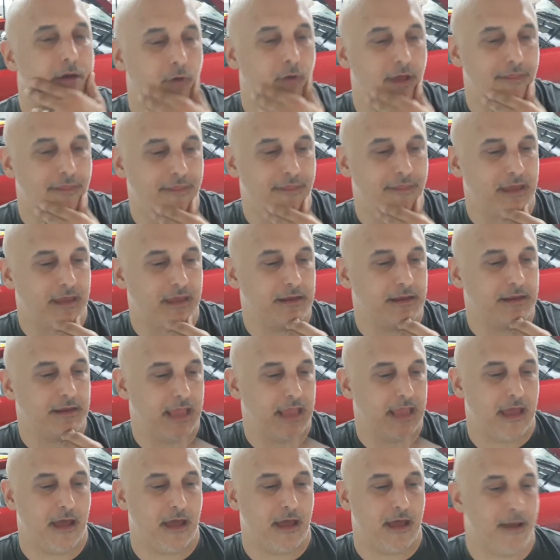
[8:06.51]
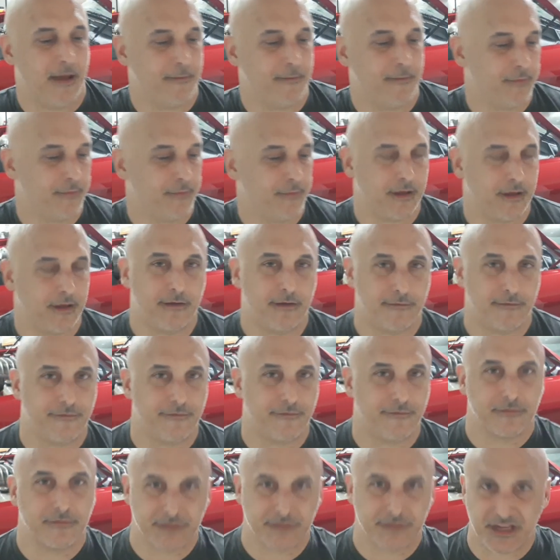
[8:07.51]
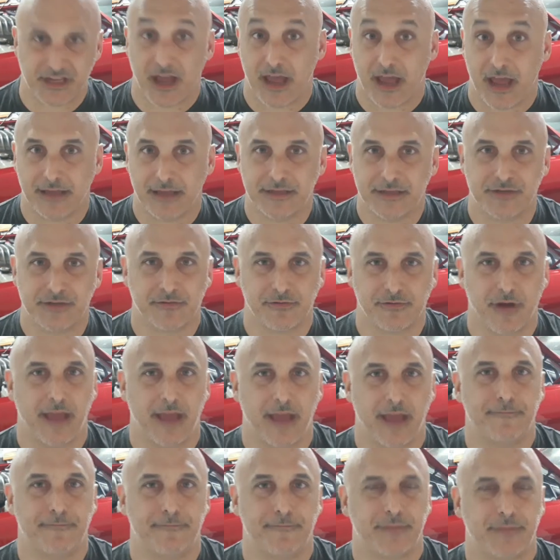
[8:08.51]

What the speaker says: with it for science, right?